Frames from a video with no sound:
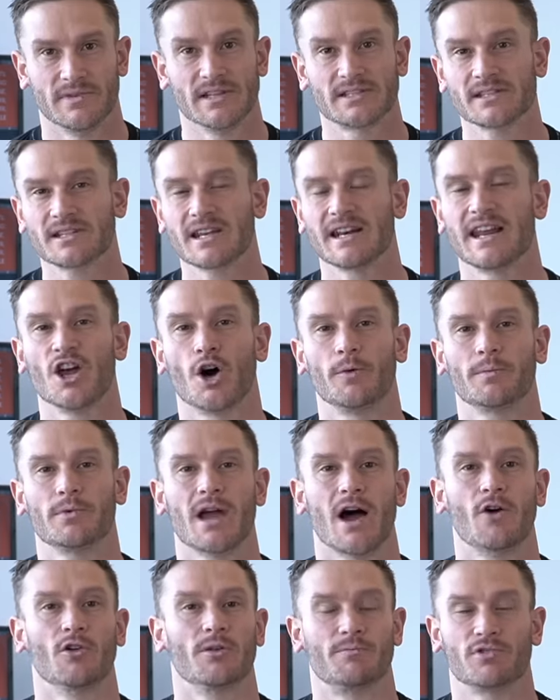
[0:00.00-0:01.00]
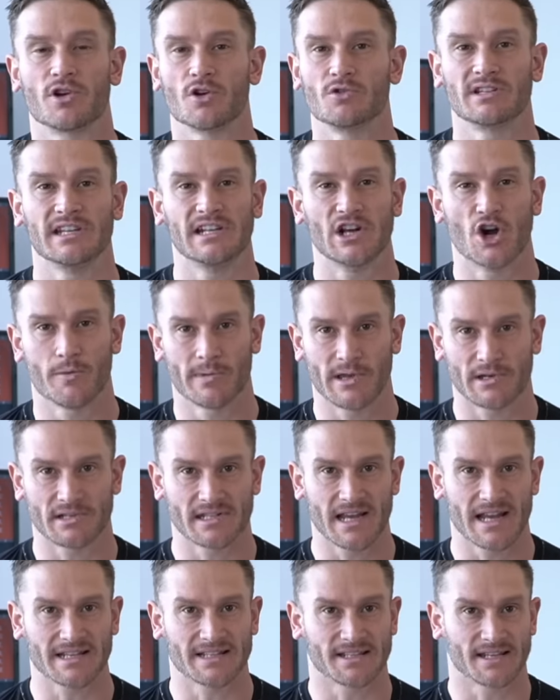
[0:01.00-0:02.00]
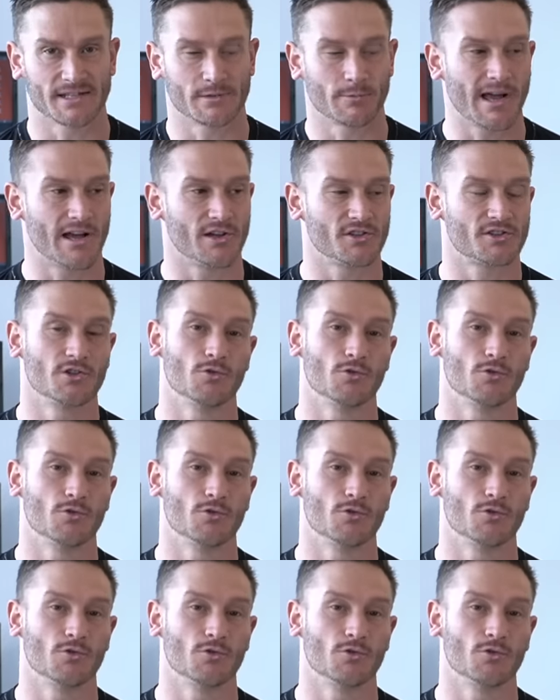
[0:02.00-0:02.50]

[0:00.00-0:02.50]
This is going to help you out with protein homeostasis as well.